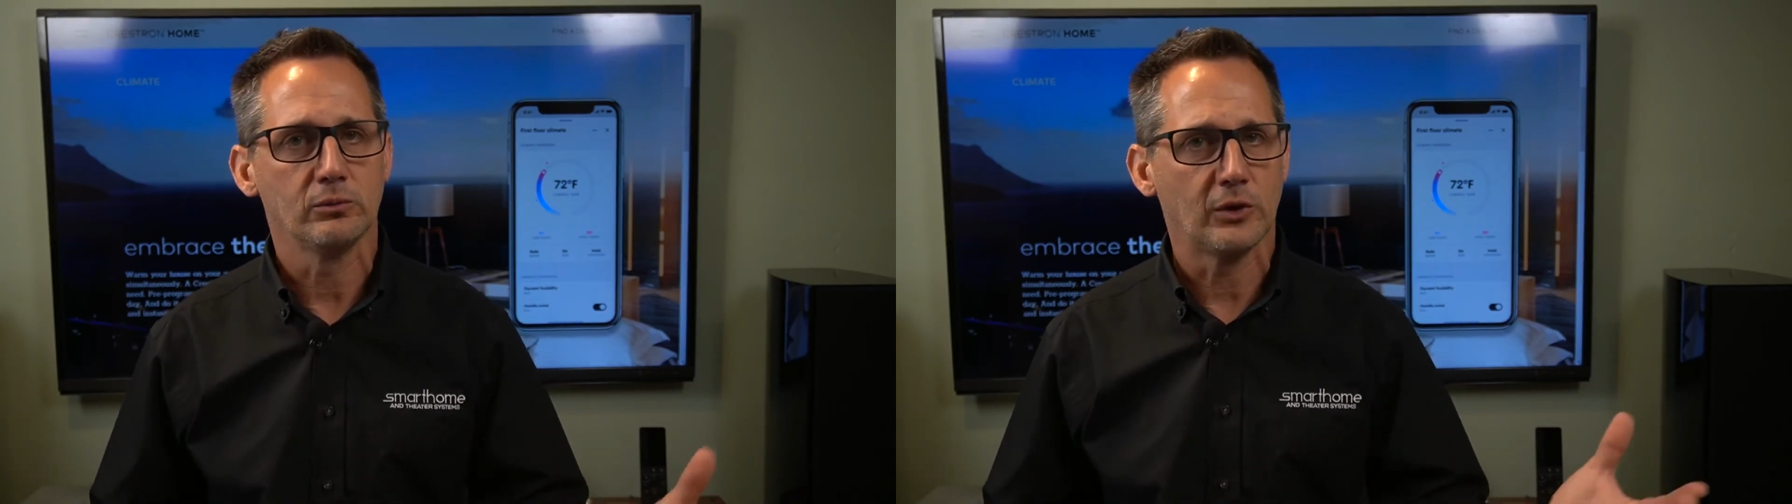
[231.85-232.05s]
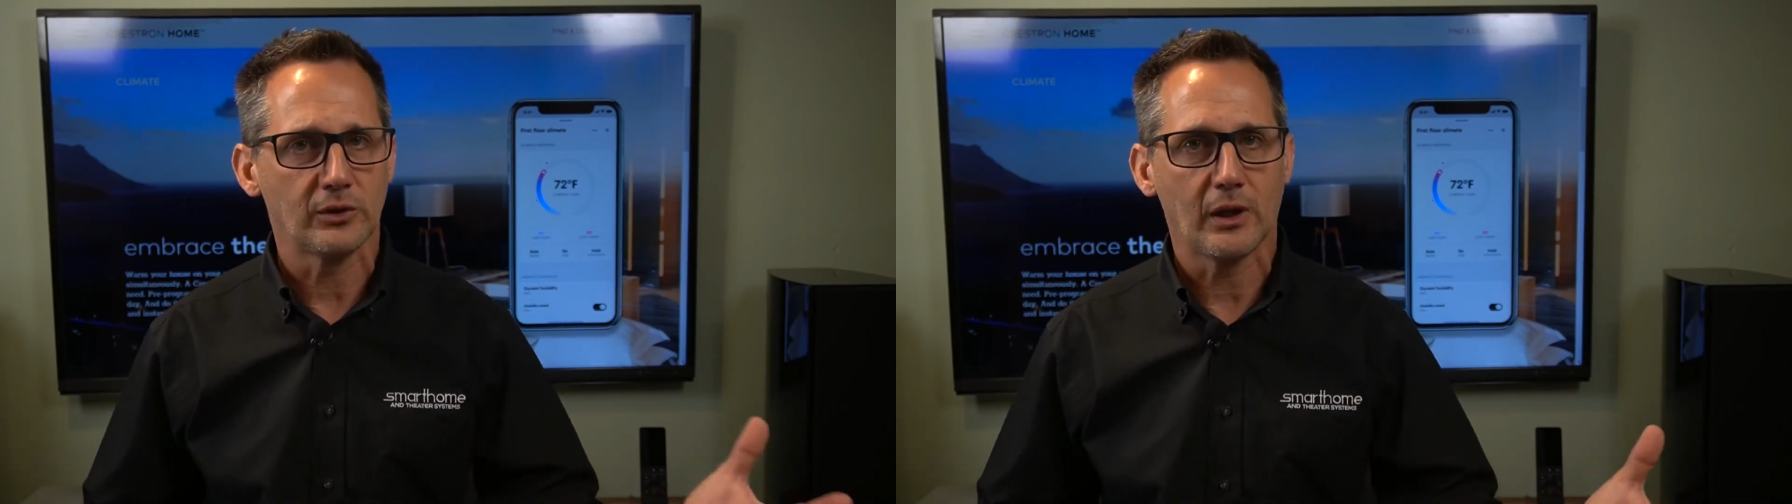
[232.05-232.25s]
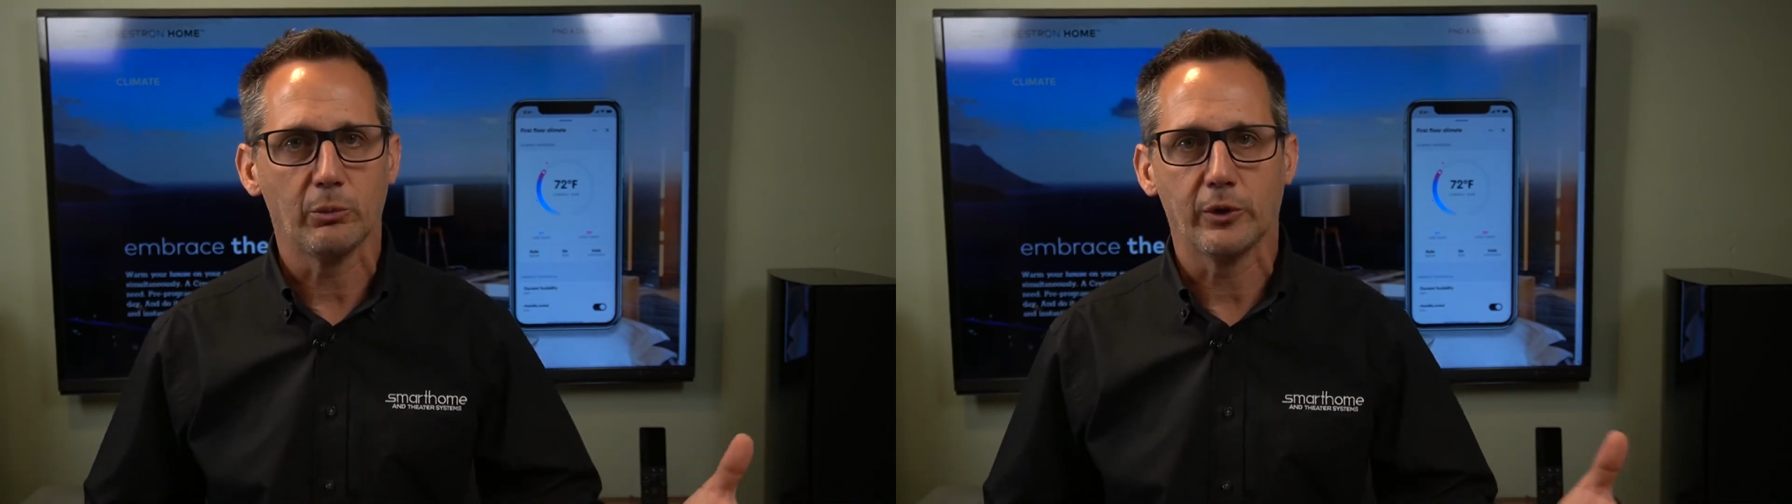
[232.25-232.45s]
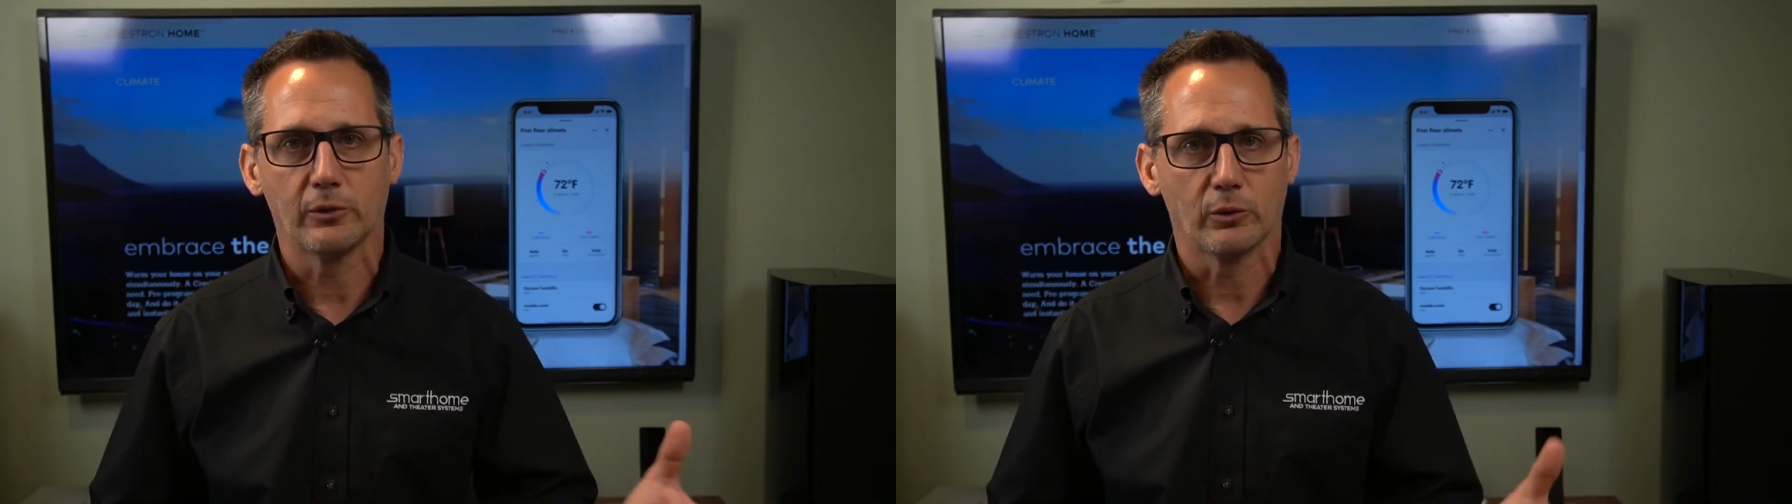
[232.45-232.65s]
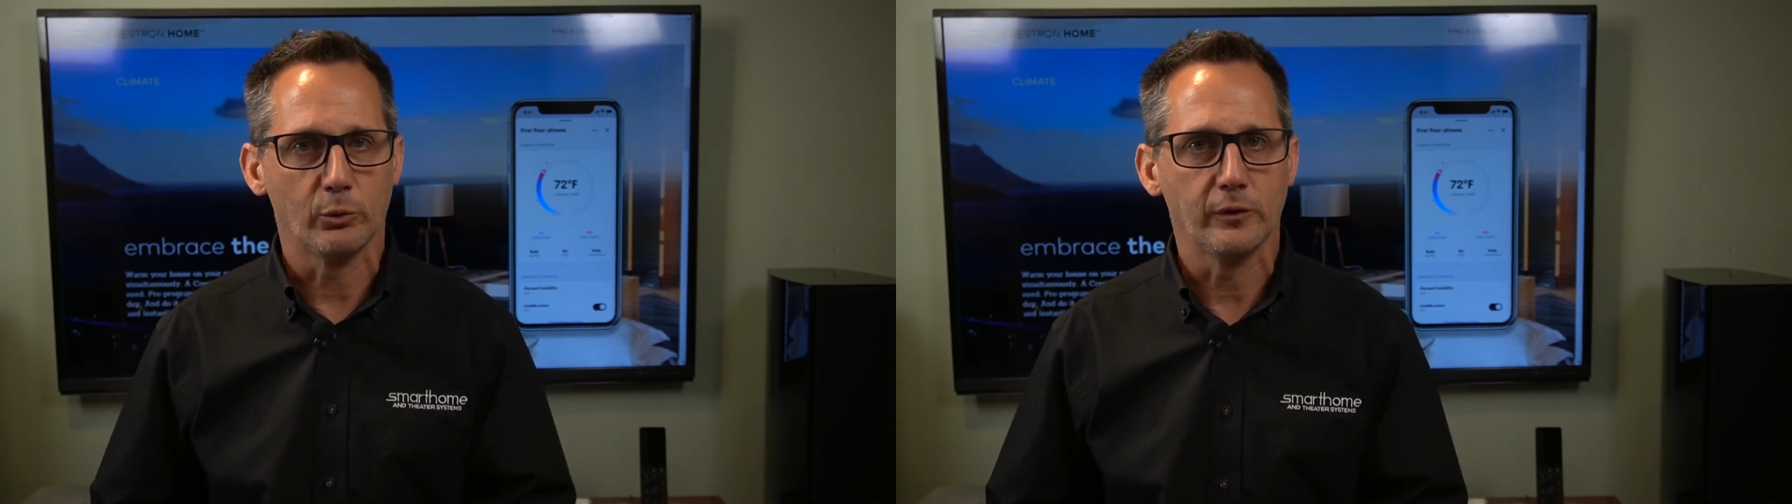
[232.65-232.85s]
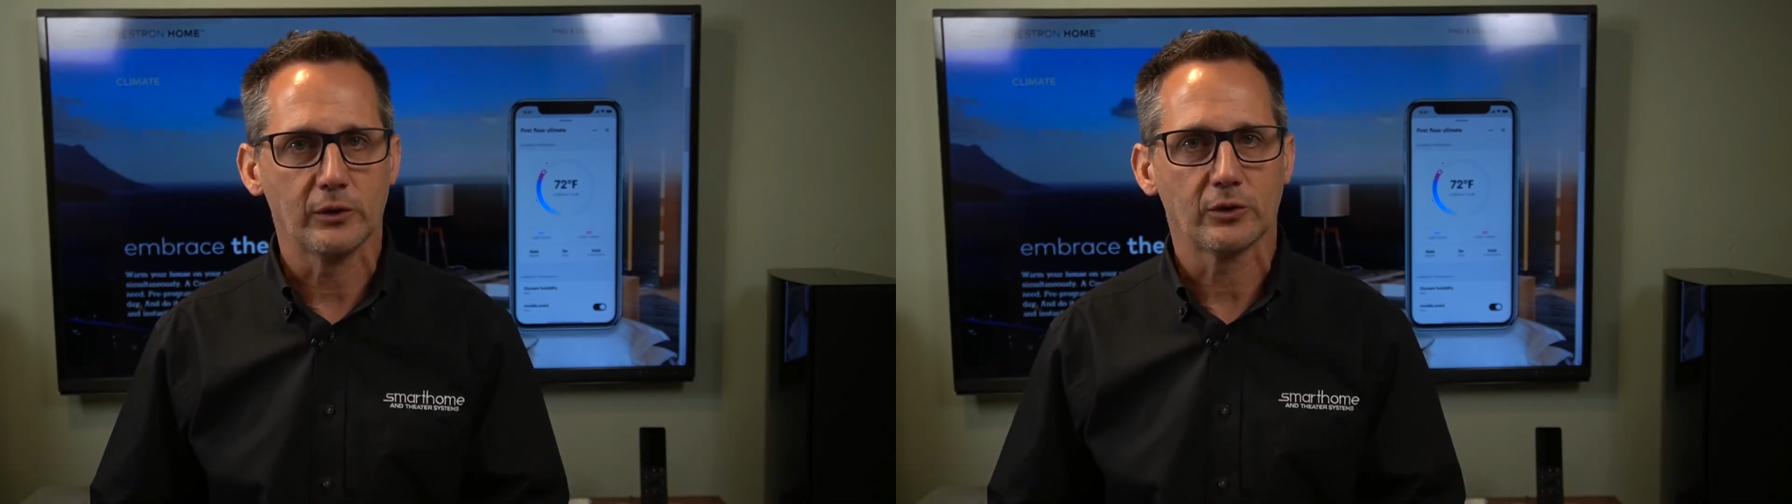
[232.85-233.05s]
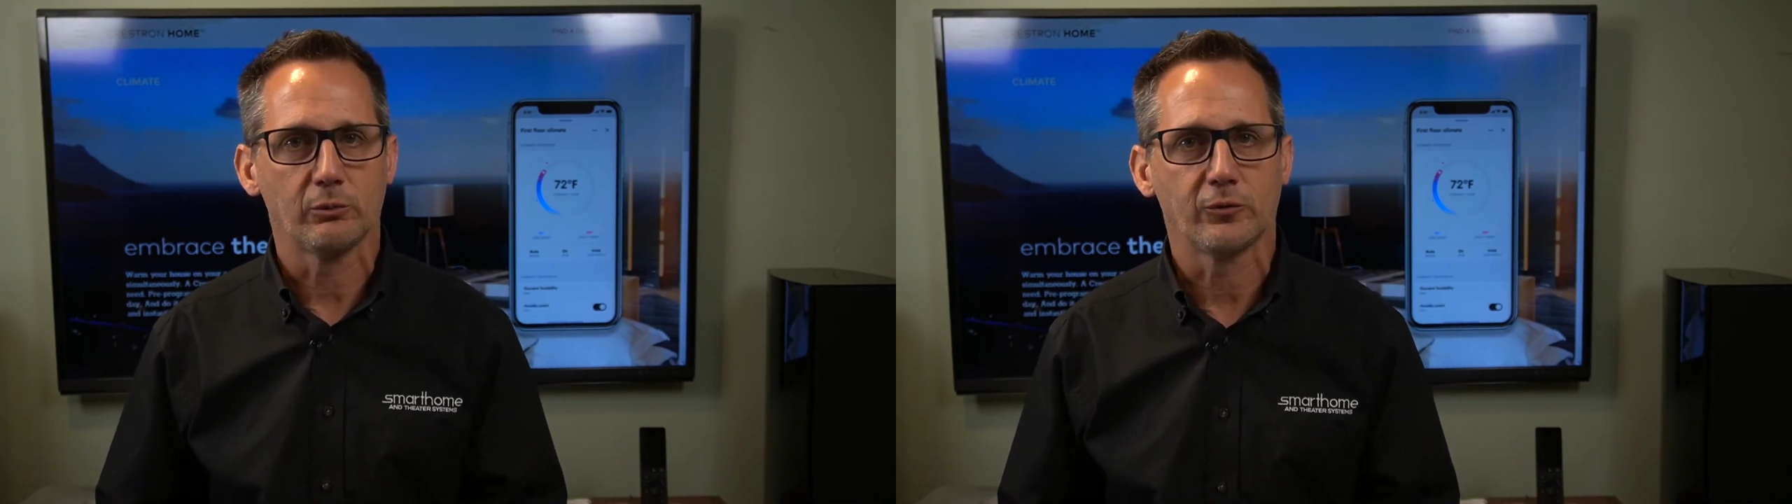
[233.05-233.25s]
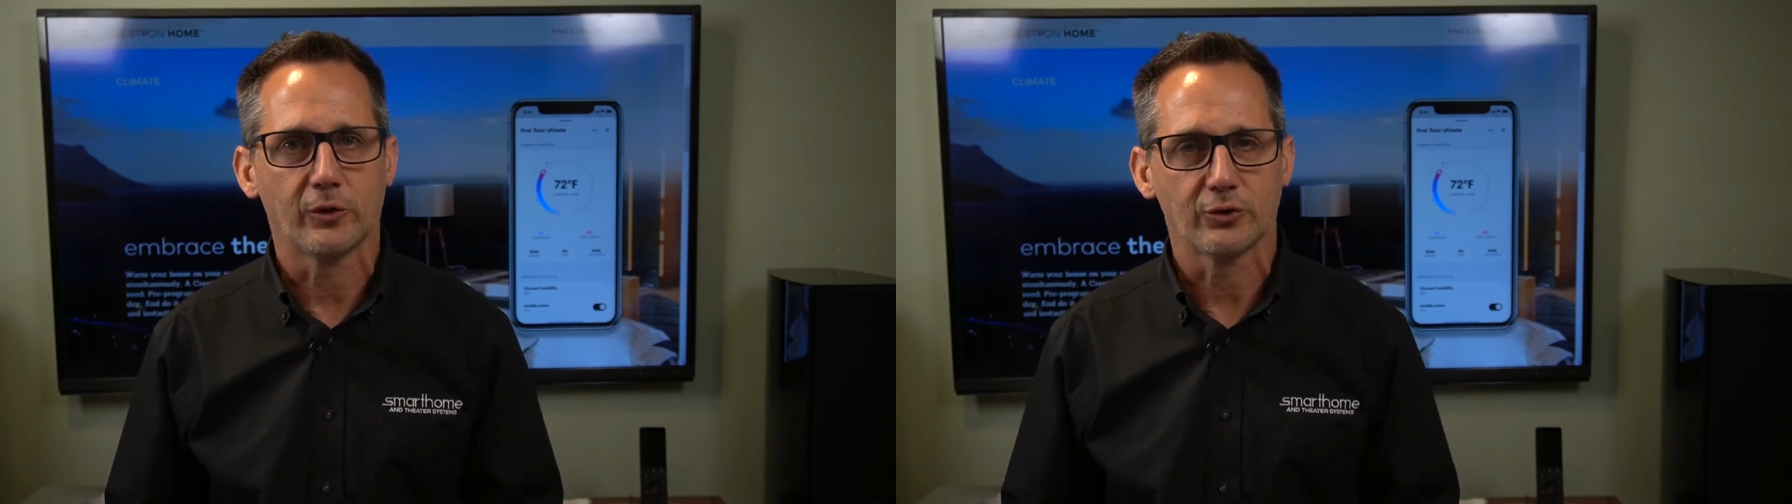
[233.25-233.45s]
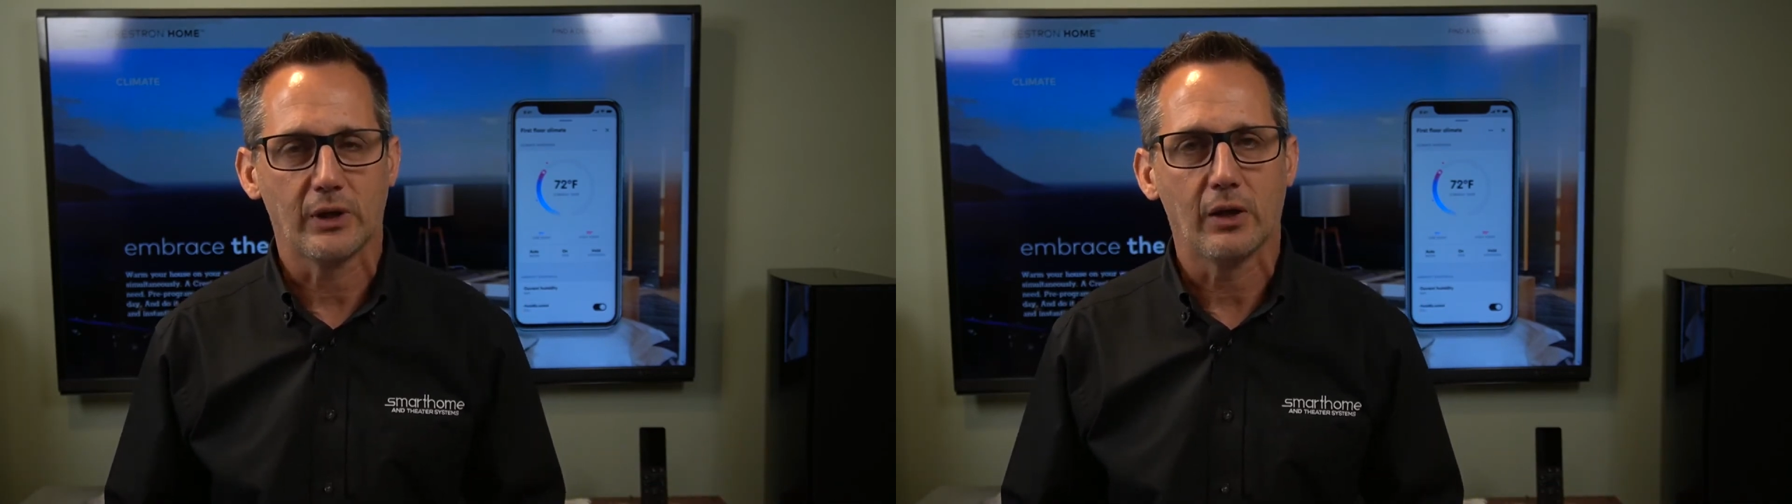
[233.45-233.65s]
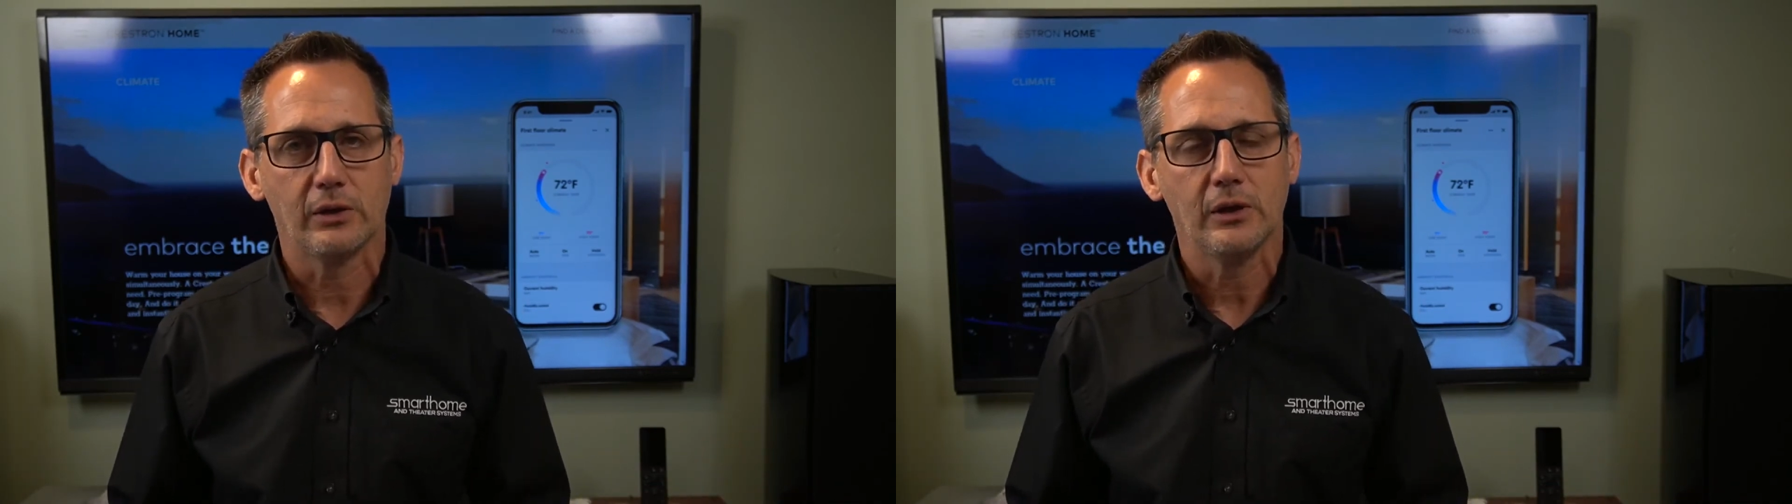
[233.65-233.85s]
disabling, removing some
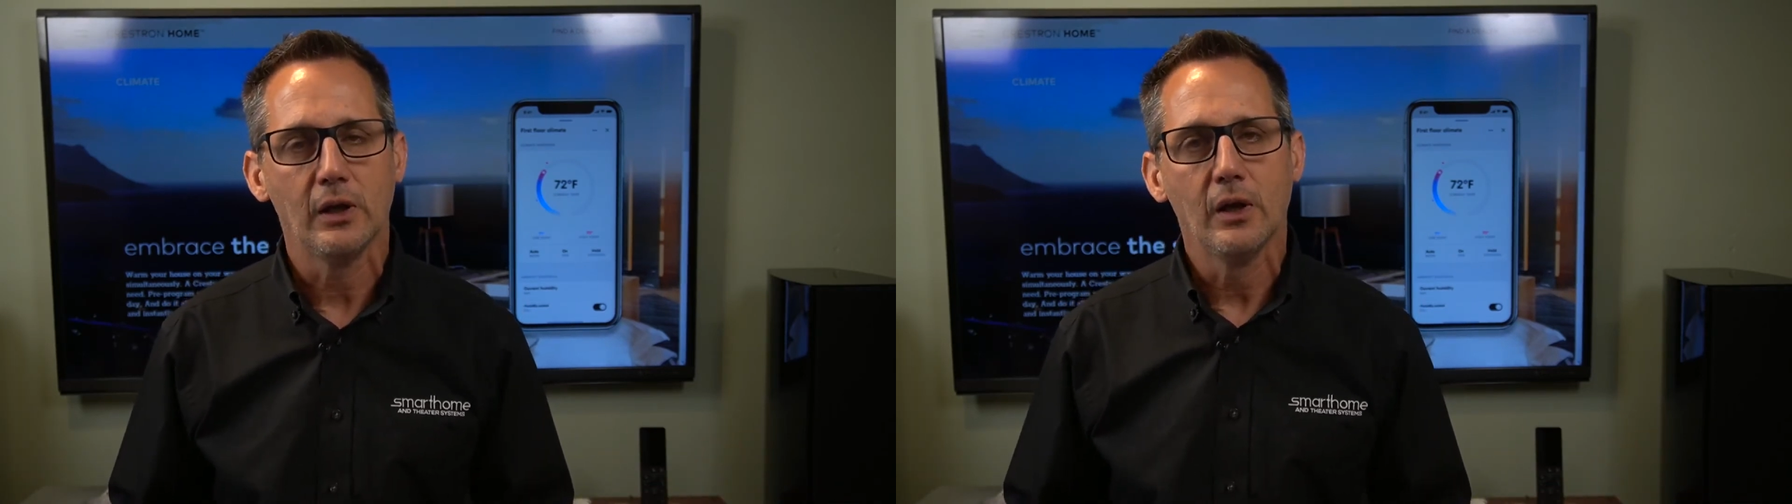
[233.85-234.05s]
functionality.